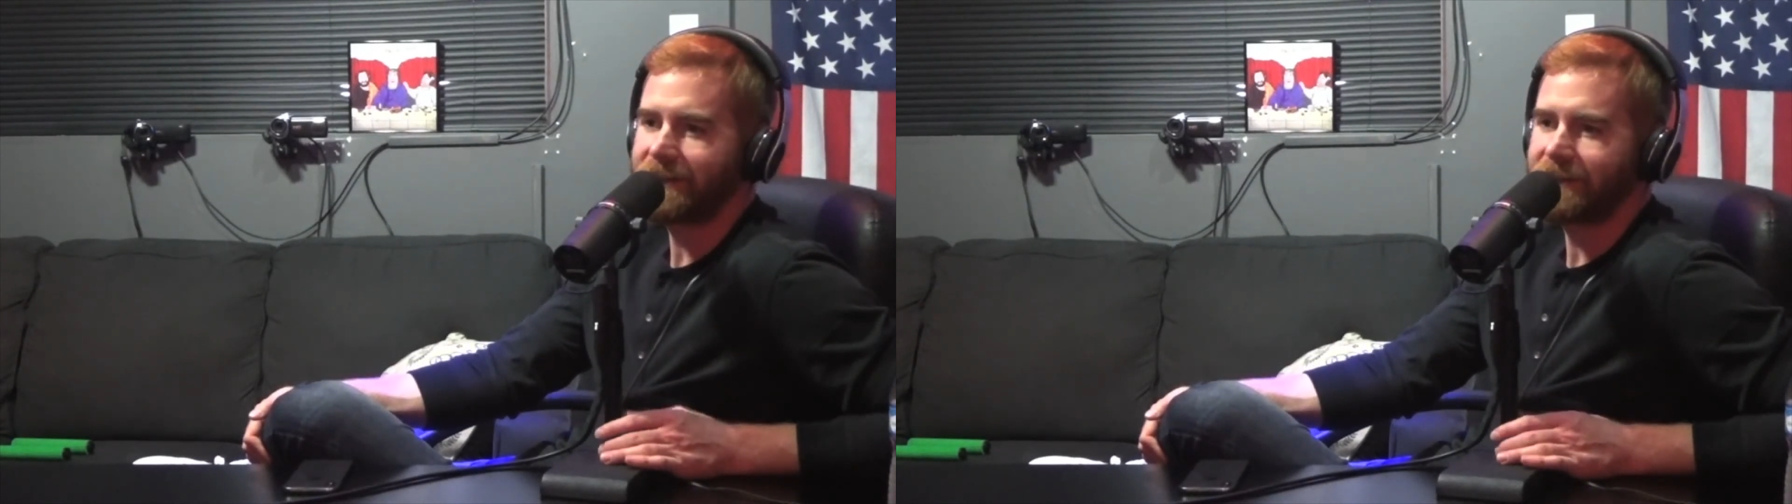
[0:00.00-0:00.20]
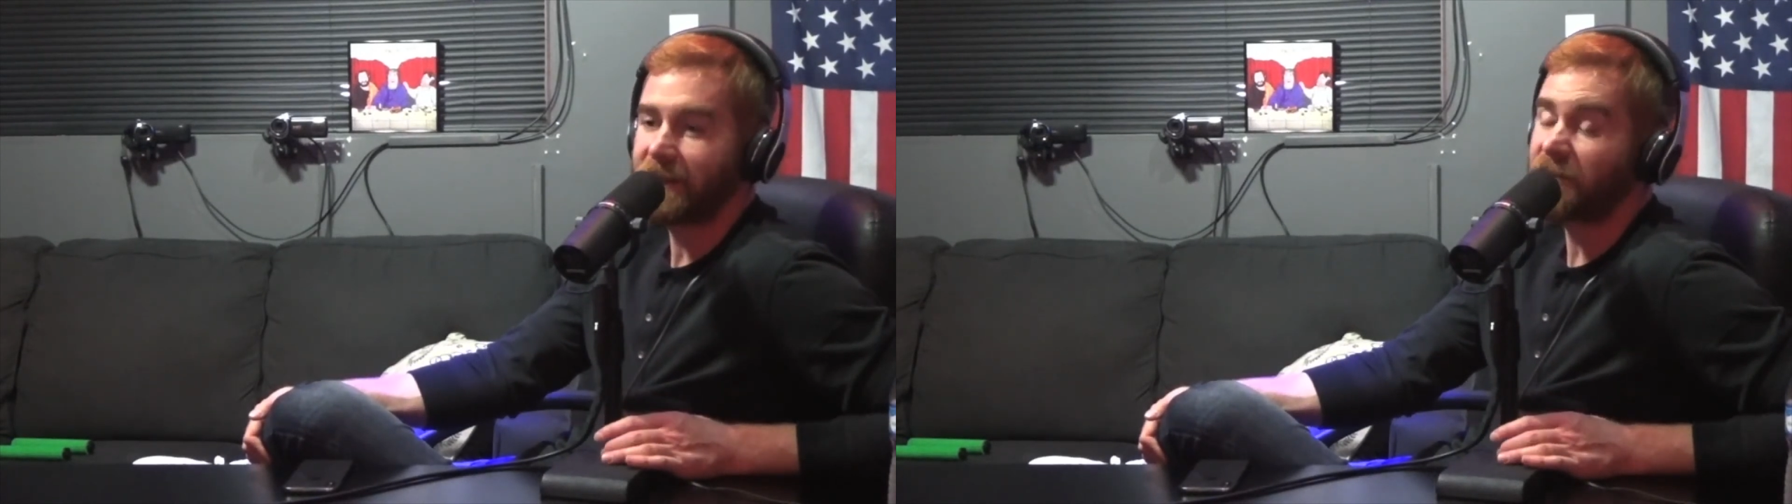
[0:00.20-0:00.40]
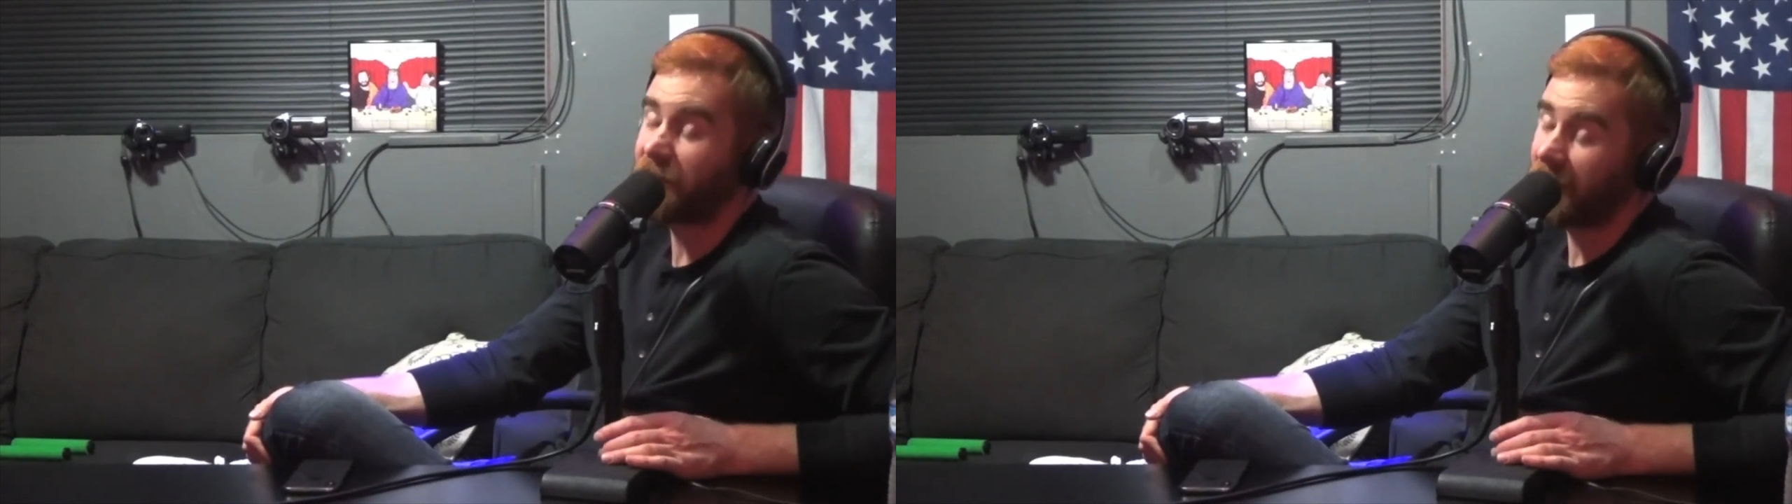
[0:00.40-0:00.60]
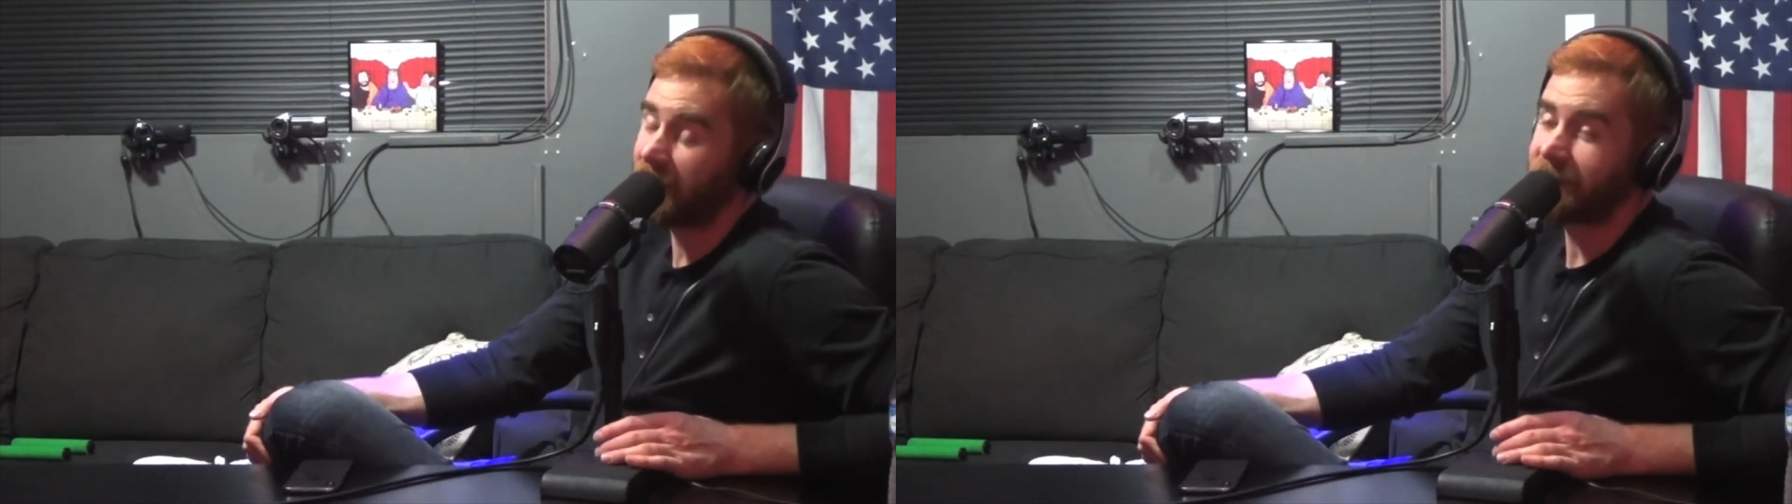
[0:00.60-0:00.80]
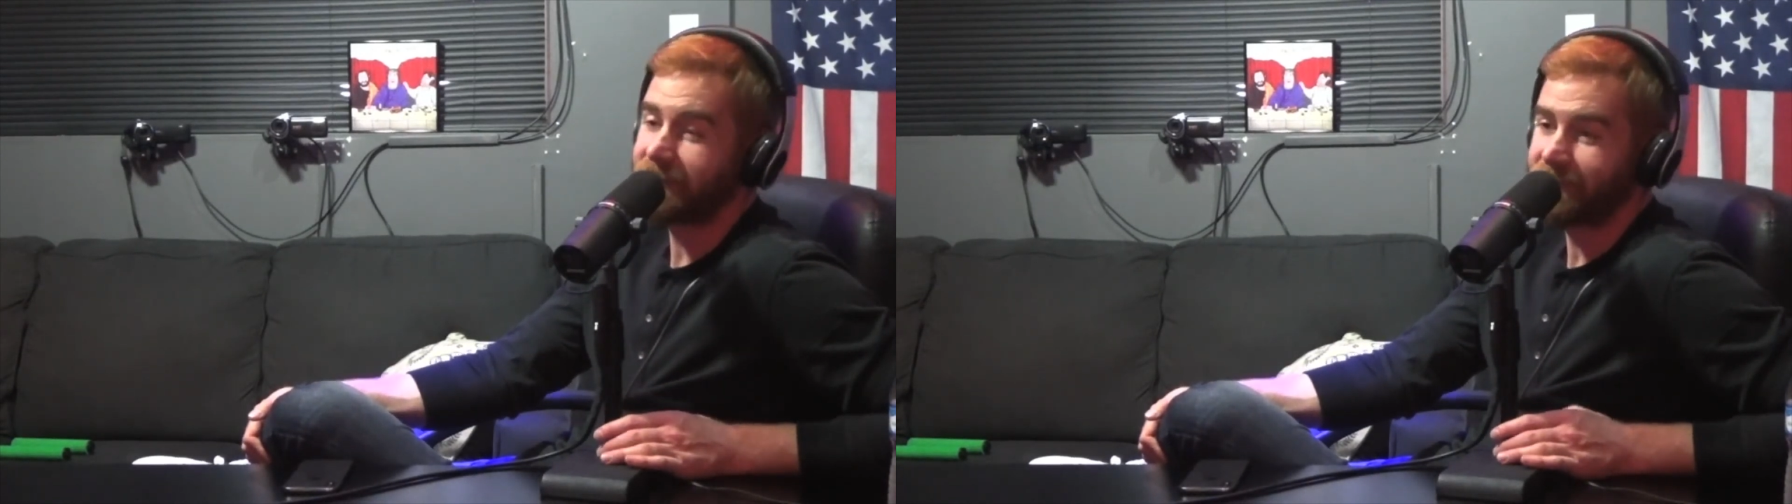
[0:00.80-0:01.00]
it's
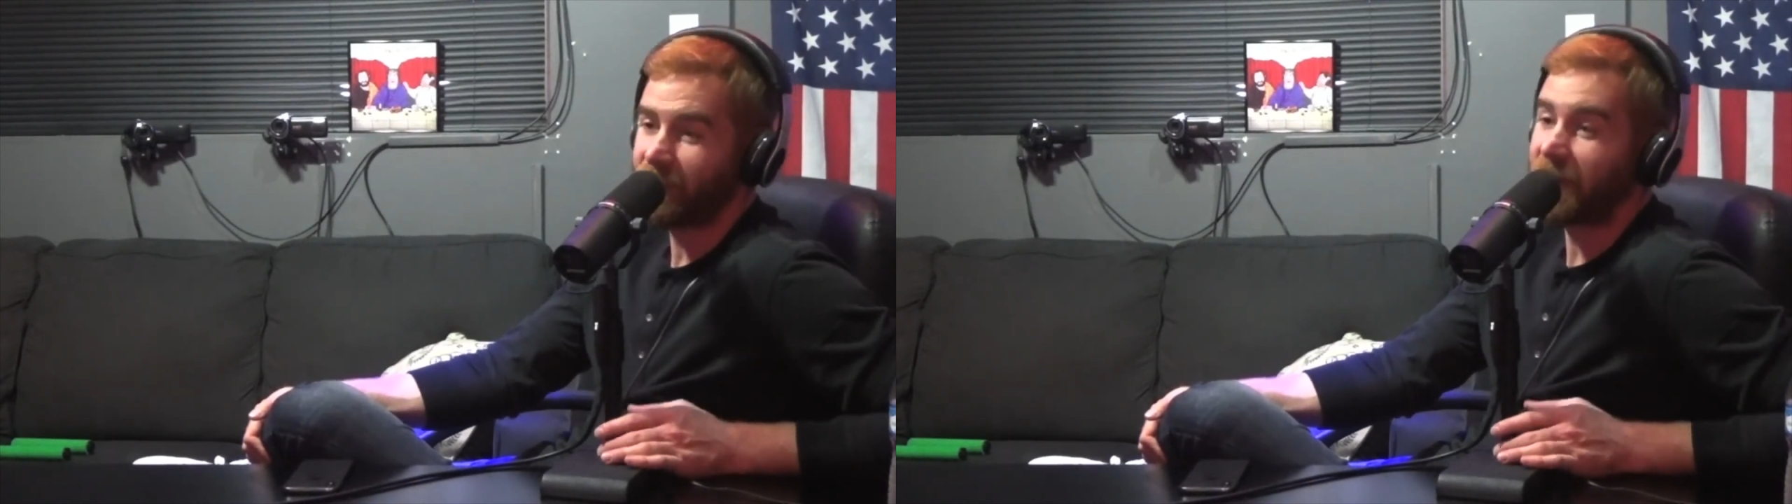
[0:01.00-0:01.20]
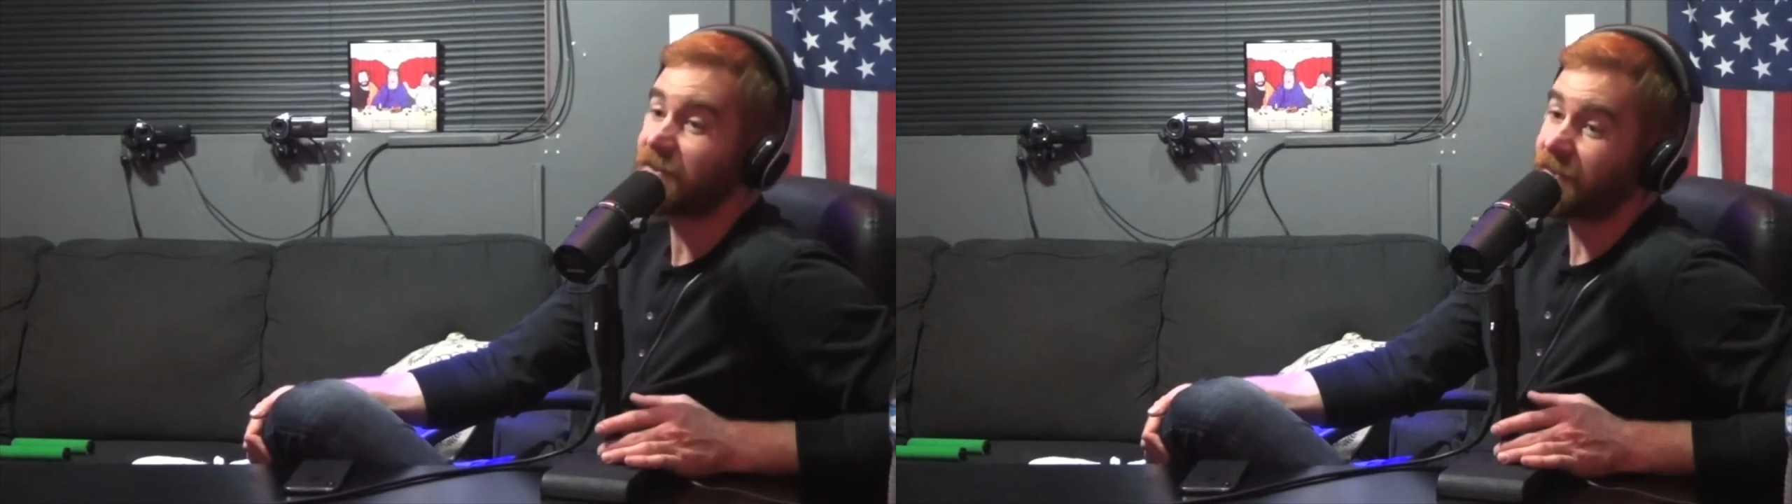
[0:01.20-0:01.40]
fun. When it's